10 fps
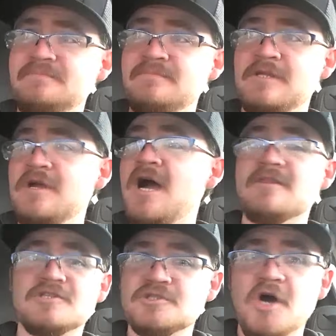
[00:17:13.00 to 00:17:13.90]
you got
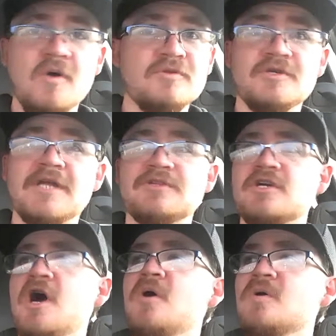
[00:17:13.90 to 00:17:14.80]
the snow and you got the
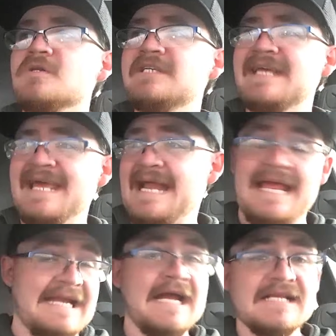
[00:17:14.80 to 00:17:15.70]
cold, and
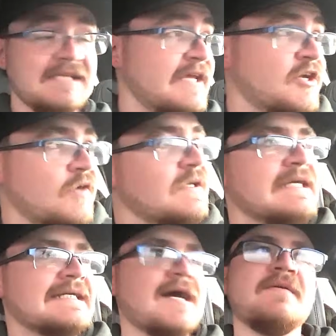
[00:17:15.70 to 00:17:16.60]
I gotta say, you know,
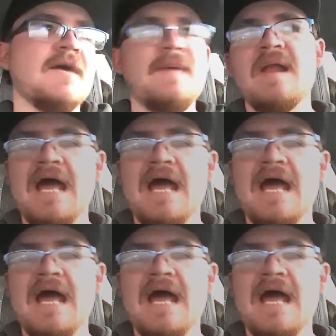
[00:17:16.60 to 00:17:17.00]
coming up out of